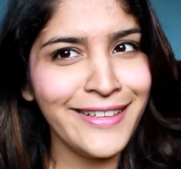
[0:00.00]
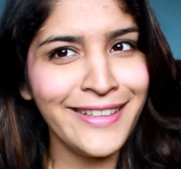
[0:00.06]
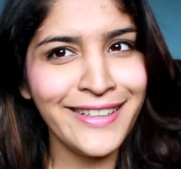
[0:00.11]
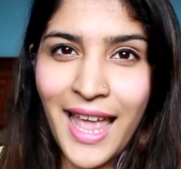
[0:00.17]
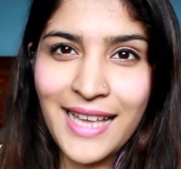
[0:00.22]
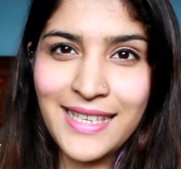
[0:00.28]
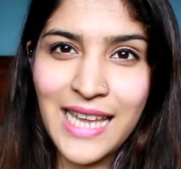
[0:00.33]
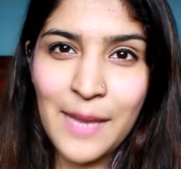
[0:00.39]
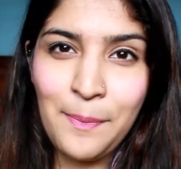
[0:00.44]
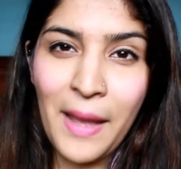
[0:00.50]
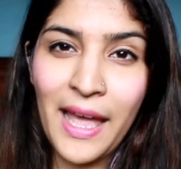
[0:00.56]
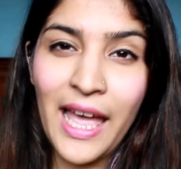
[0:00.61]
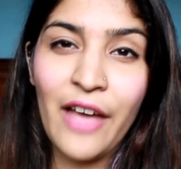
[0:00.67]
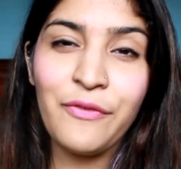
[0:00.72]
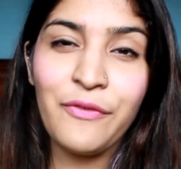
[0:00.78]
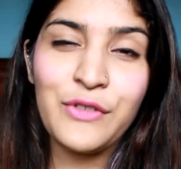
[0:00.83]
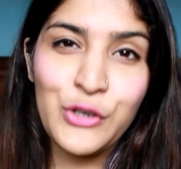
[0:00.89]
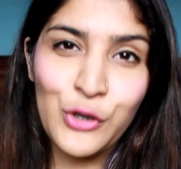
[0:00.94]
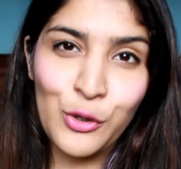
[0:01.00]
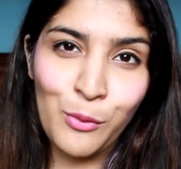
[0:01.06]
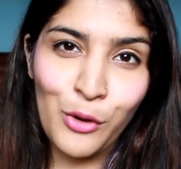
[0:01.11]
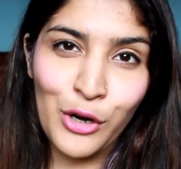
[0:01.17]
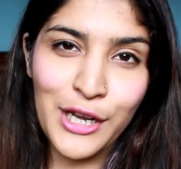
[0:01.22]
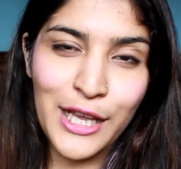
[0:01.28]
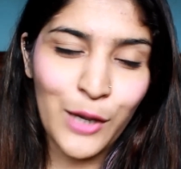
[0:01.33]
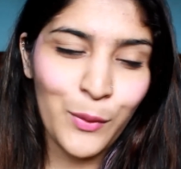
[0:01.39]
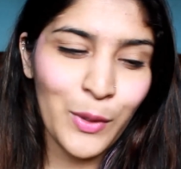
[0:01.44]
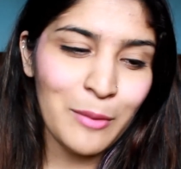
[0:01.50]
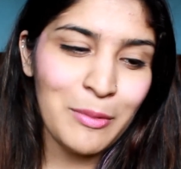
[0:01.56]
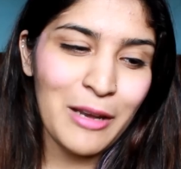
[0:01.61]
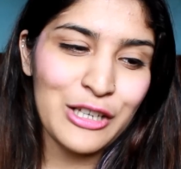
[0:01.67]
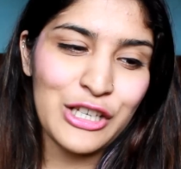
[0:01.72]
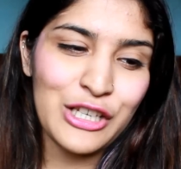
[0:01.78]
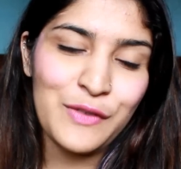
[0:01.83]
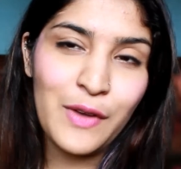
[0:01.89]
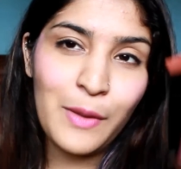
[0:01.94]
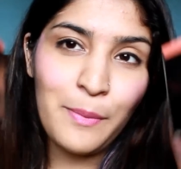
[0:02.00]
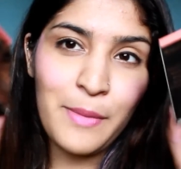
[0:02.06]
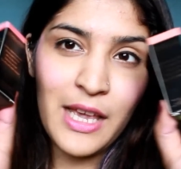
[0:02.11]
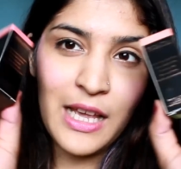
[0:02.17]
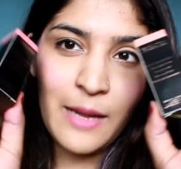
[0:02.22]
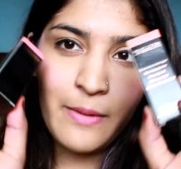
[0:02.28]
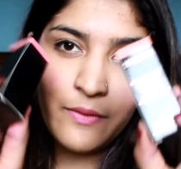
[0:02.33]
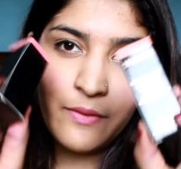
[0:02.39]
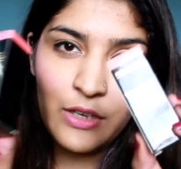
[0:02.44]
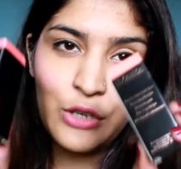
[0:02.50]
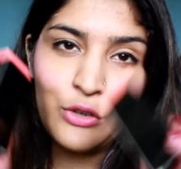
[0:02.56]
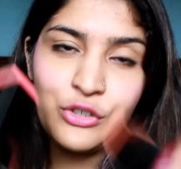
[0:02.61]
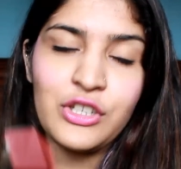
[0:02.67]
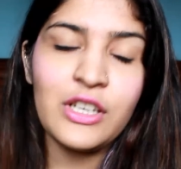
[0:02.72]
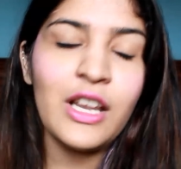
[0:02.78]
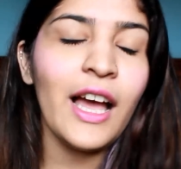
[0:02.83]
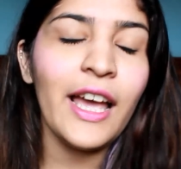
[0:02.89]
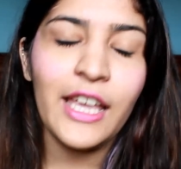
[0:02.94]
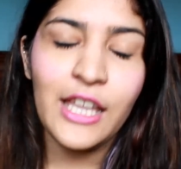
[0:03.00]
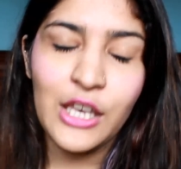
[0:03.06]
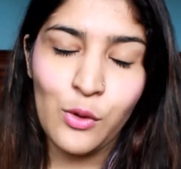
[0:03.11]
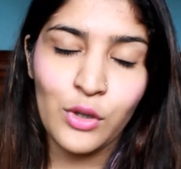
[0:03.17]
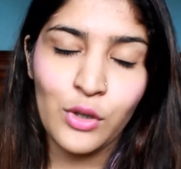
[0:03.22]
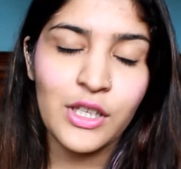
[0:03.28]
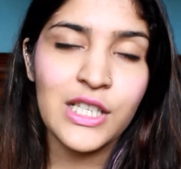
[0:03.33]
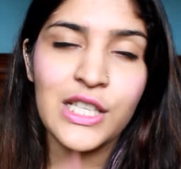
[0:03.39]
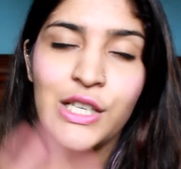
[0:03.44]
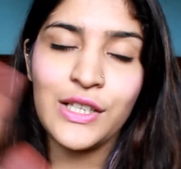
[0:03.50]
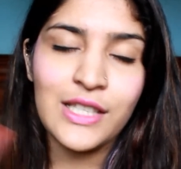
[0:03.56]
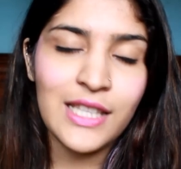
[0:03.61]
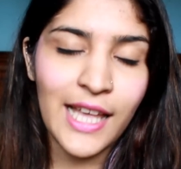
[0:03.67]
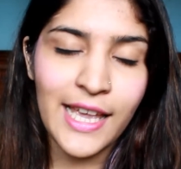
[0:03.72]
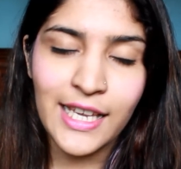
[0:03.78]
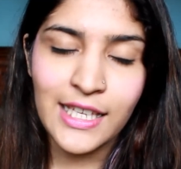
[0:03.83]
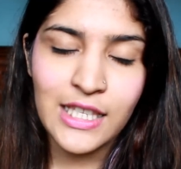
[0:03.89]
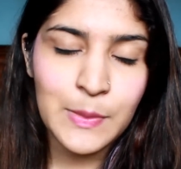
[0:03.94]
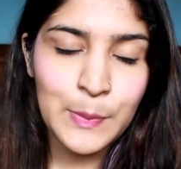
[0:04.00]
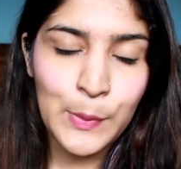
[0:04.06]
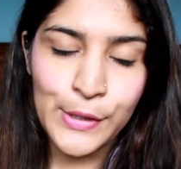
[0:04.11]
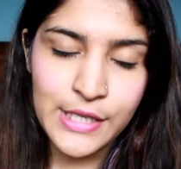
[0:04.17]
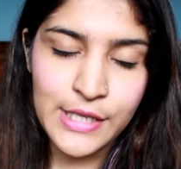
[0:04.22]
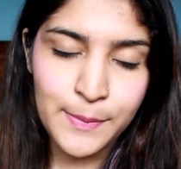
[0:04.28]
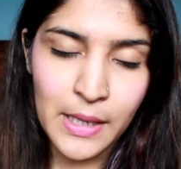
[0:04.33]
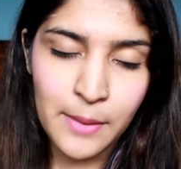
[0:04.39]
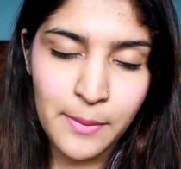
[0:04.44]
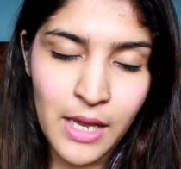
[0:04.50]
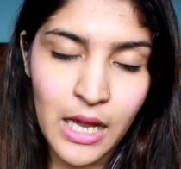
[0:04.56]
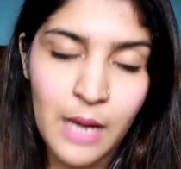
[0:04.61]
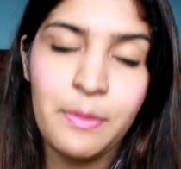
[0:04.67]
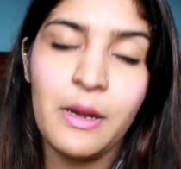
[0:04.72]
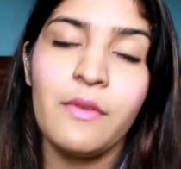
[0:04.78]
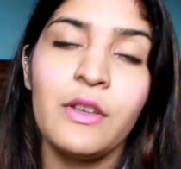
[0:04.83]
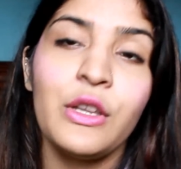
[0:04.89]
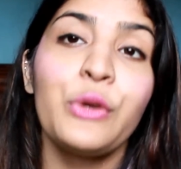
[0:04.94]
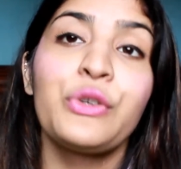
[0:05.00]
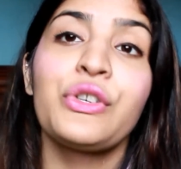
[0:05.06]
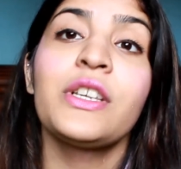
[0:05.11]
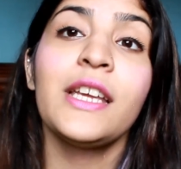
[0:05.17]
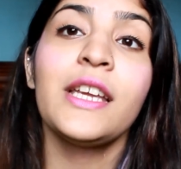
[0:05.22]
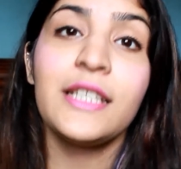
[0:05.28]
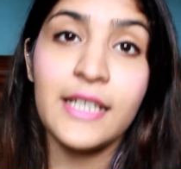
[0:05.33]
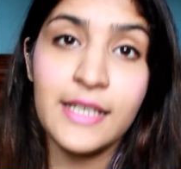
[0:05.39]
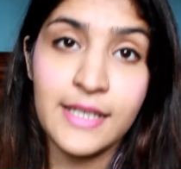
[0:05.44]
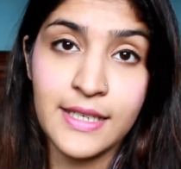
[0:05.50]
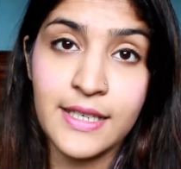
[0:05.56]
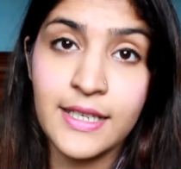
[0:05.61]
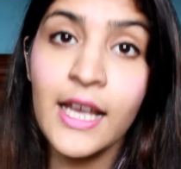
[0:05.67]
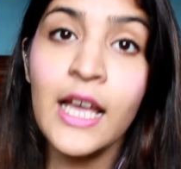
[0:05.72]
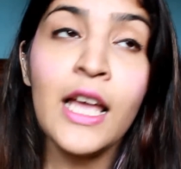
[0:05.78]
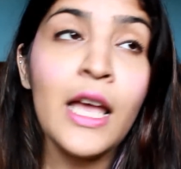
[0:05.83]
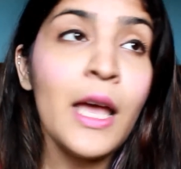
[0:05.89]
Next up, I have two more liquid blushes from Makeup Revolution. I know this looks like it's sponsored by Makeup Revolution. It isn't.